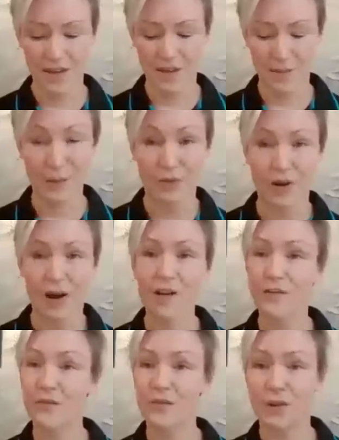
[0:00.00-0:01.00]
Put the right
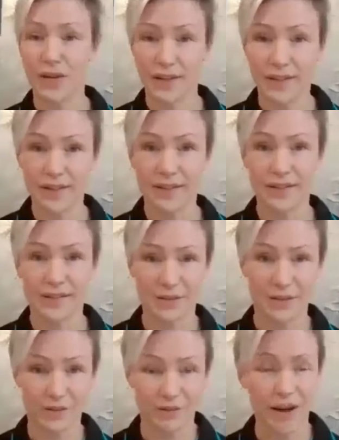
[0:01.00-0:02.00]
fuel in,
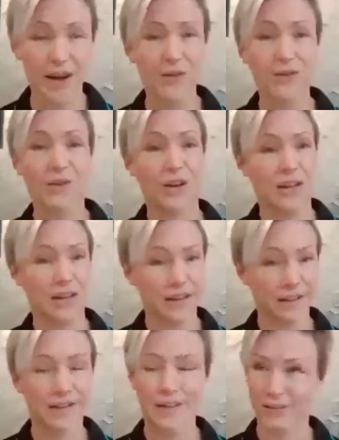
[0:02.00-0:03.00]
the right oil
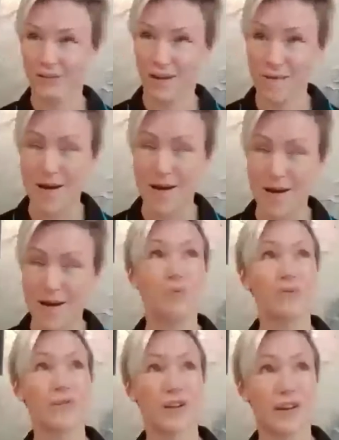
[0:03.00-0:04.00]
in, the right amount of
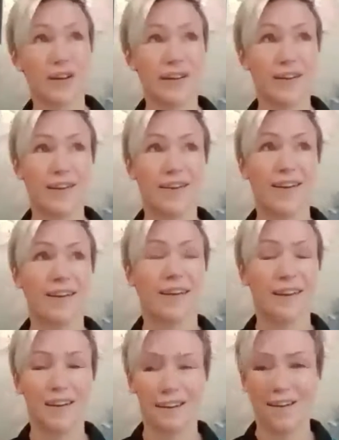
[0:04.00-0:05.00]
water,
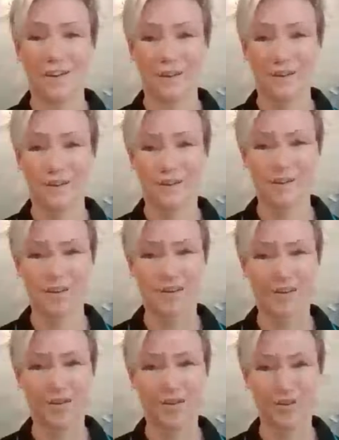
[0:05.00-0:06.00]

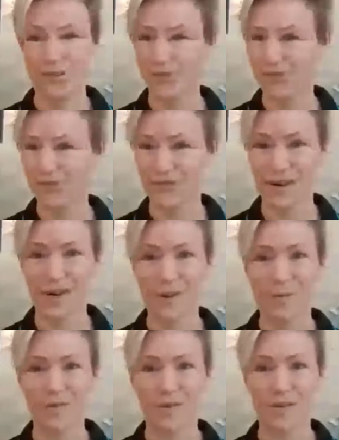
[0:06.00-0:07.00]
runs like a
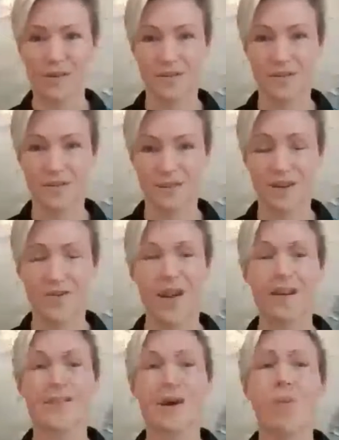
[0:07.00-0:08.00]
breeze. Okay,
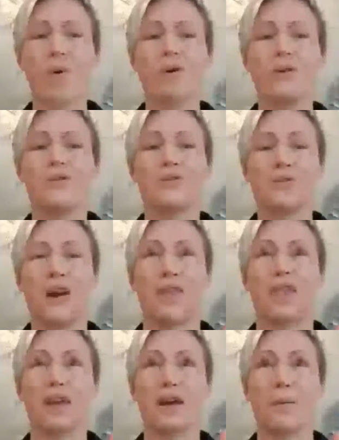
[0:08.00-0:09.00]
so I want you to try and
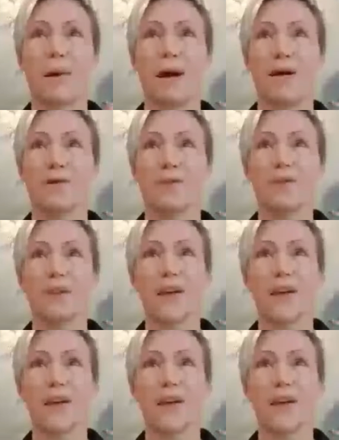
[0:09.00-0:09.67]
think about